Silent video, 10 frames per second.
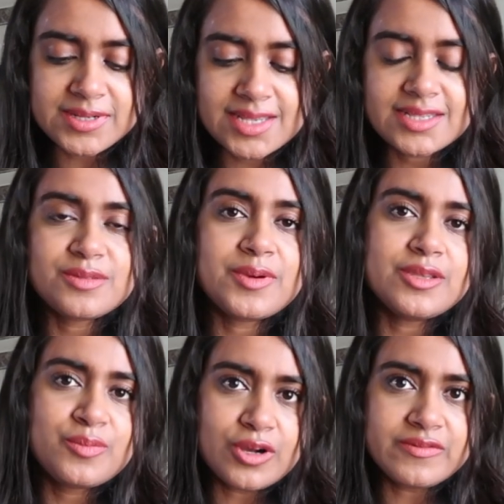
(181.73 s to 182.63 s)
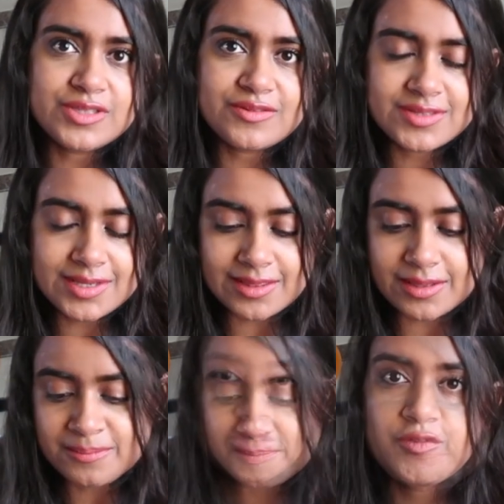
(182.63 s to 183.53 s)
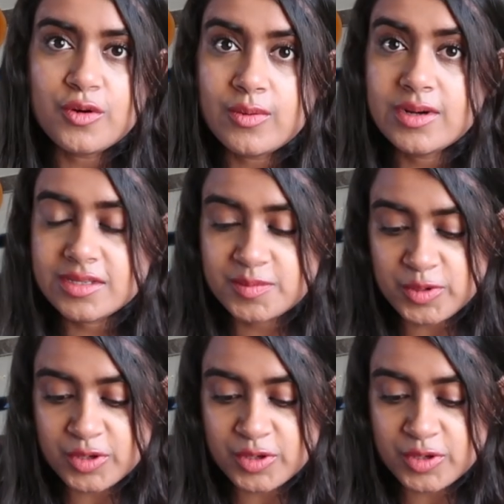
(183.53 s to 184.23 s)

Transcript: possessed by the province of Sindh. The foreword